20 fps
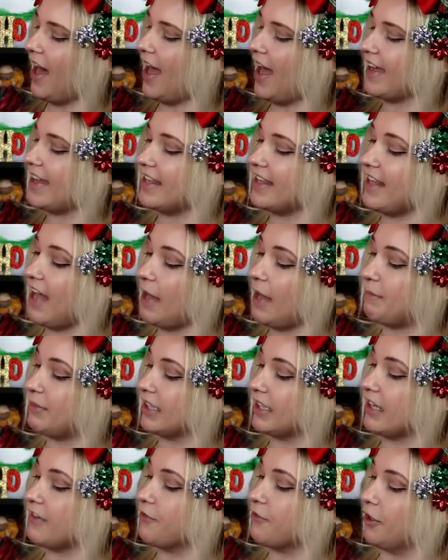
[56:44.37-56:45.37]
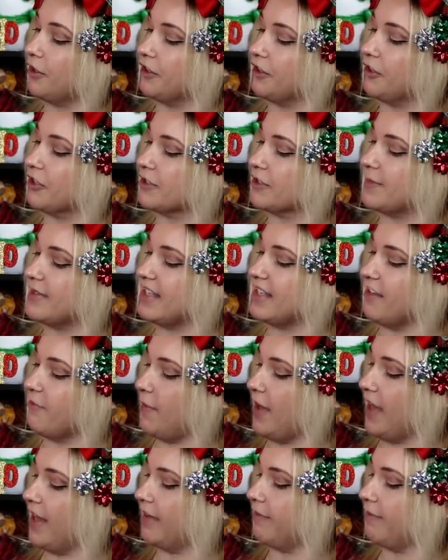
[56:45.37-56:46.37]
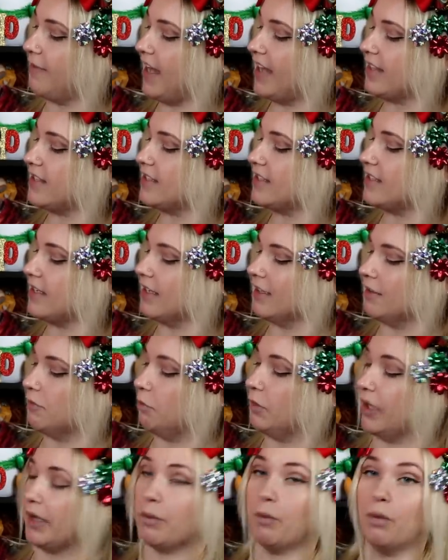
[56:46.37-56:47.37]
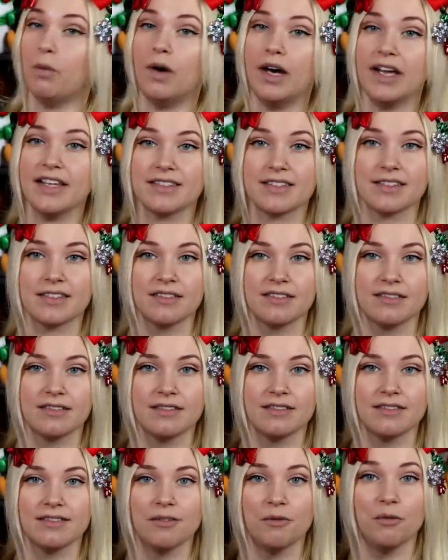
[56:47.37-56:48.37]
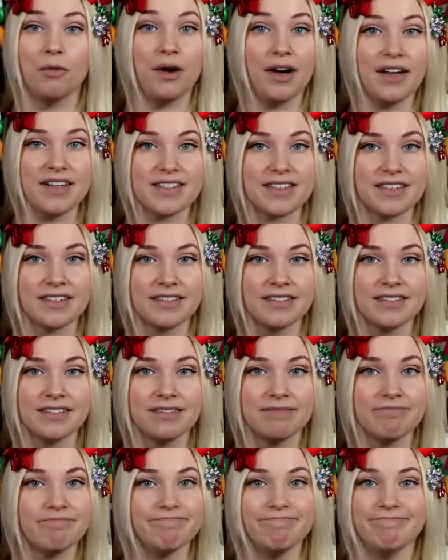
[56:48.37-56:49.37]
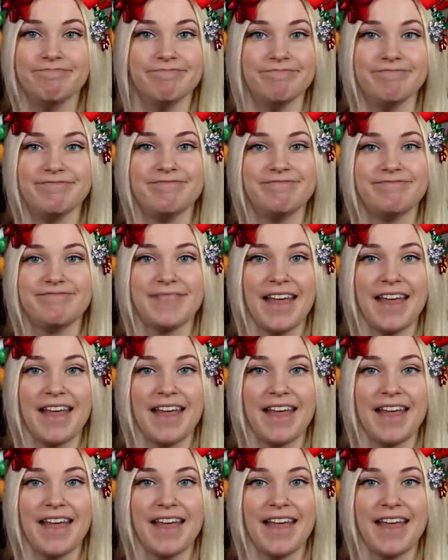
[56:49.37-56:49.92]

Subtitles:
I cannot believe we're on the Christmas Eve pin. That's like what? What? Mm-mm.